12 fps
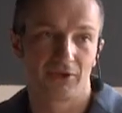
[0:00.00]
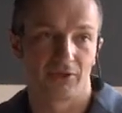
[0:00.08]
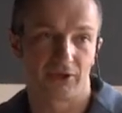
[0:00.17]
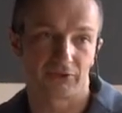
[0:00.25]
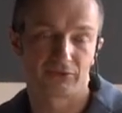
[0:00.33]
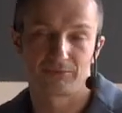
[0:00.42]

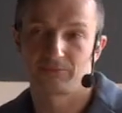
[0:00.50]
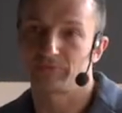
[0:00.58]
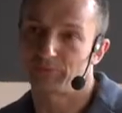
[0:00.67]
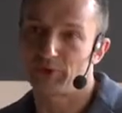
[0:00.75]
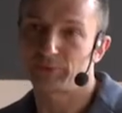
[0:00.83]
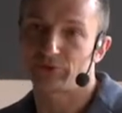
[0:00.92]
that
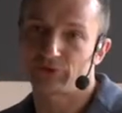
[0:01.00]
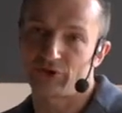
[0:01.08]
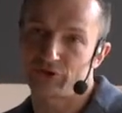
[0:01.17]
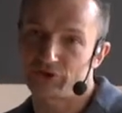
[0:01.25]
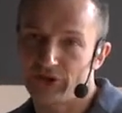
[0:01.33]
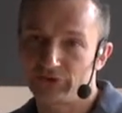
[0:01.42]
people say,
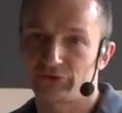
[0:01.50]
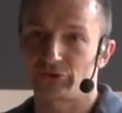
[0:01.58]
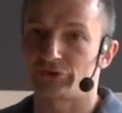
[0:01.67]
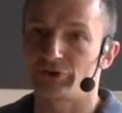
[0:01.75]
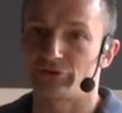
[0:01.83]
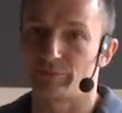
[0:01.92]
yes,
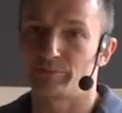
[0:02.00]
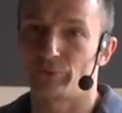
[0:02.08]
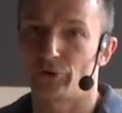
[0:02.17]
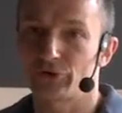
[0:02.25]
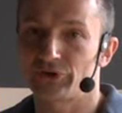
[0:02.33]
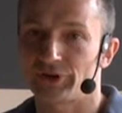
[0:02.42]
it is
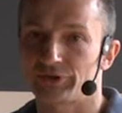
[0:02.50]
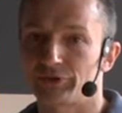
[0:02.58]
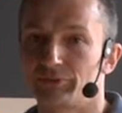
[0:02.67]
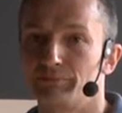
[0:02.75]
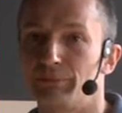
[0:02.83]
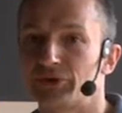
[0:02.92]

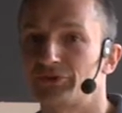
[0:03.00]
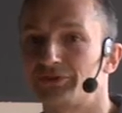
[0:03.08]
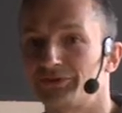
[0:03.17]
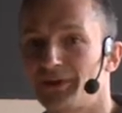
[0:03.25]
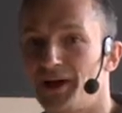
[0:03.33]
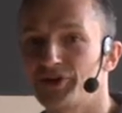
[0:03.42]
important,
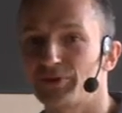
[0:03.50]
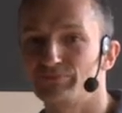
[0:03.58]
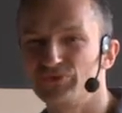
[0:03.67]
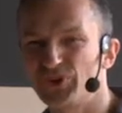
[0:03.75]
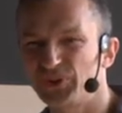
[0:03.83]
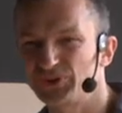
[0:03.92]
but I
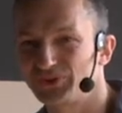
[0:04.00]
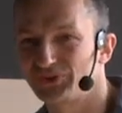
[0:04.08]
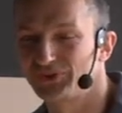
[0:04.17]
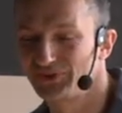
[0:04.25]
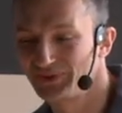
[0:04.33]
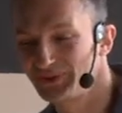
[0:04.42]
am
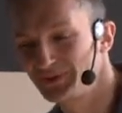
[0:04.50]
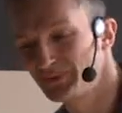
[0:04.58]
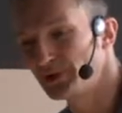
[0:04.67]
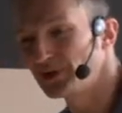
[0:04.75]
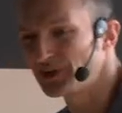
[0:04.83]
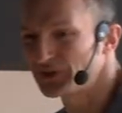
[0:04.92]
not
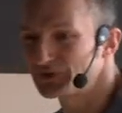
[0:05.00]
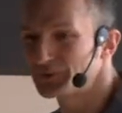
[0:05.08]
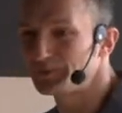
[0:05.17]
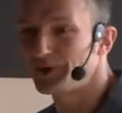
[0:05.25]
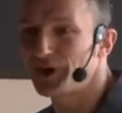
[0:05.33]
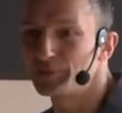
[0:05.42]
willing to
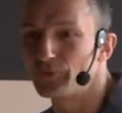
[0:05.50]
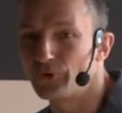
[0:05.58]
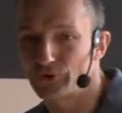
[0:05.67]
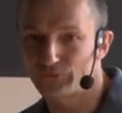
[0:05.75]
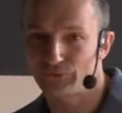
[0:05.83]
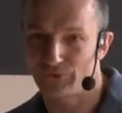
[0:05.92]
pay
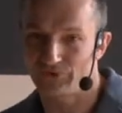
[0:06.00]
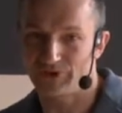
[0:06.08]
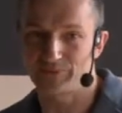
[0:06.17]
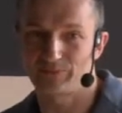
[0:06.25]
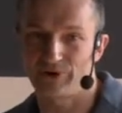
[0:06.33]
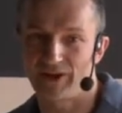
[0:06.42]
more for
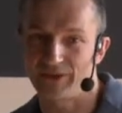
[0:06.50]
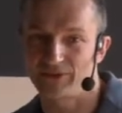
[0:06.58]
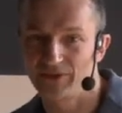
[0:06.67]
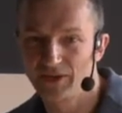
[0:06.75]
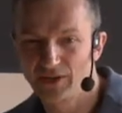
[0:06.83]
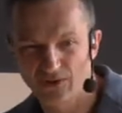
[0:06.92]
that brand.
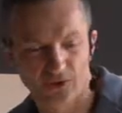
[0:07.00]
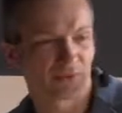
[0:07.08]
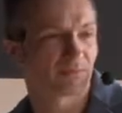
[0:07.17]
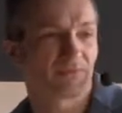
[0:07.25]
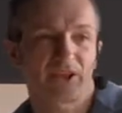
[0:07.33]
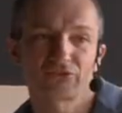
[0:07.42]

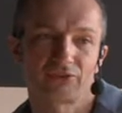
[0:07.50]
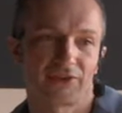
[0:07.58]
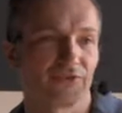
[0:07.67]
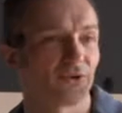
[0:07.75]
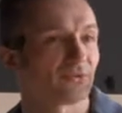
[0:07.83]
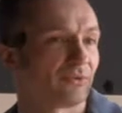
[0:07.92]
Or actually,
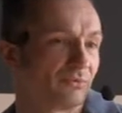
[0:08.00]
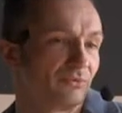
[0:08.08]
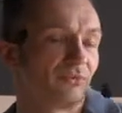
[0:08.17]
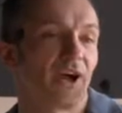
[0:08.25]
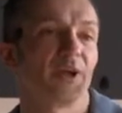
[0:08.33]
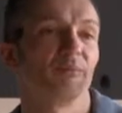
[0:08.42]

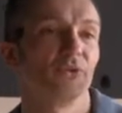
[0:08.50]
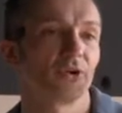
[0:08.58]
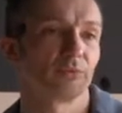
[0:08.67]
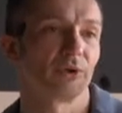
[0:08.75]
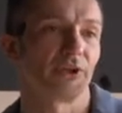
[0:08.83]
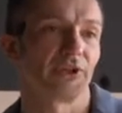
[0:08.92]
I am
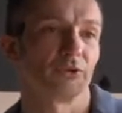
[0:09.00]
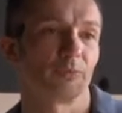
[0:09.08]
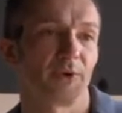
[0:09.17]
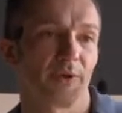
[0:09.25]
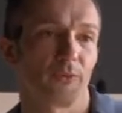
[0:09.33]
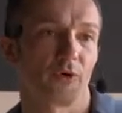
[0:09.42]
not willing to
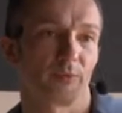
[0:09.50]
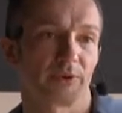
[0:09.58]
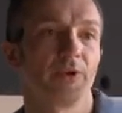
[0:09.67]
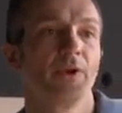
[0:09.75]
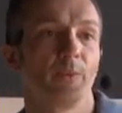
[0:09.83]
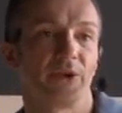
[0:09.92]
pay more,
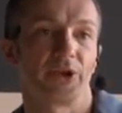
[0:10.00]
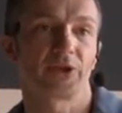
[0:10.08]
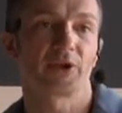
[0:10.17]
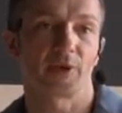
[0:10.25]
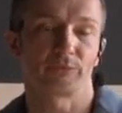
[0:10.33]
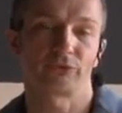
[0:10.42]
but when it
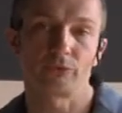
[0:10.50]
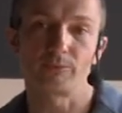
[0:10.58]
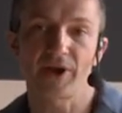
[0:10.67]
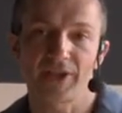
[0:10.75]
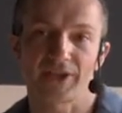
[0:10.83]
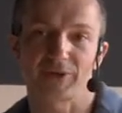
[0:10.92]
comes to
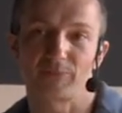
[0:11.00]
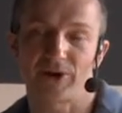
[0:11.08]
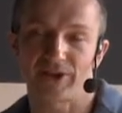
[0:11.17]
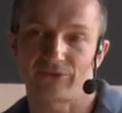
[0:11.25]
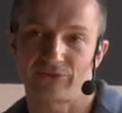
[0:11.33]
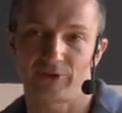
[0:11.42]
buying
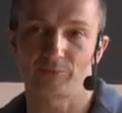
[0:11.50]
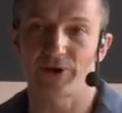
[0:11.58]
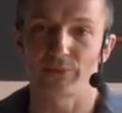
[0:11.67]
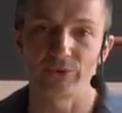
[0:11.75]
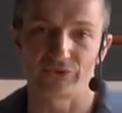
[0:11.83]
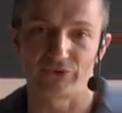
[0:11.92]
brands, I
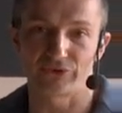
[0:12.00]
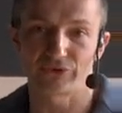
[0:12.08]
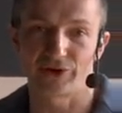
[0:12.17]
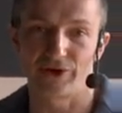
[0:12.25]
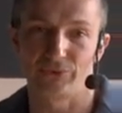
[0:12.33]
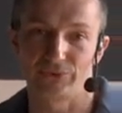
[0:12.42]
buy with
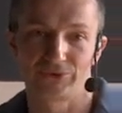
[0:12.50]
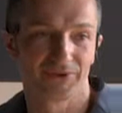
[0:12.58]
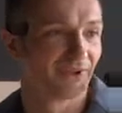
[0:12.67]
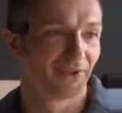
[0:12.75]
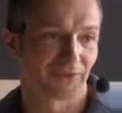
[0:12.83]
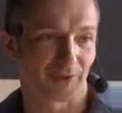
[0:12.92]
discount,
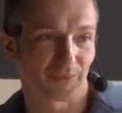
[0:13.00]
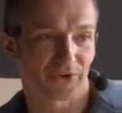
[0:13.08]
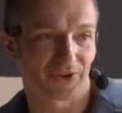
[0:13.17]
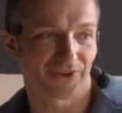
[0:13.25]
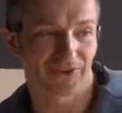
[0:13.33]
something